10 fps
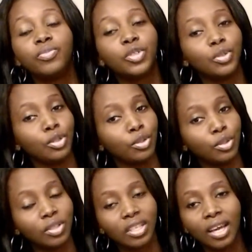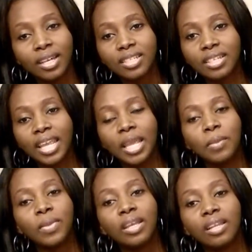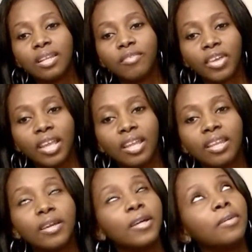to use God's name in vain.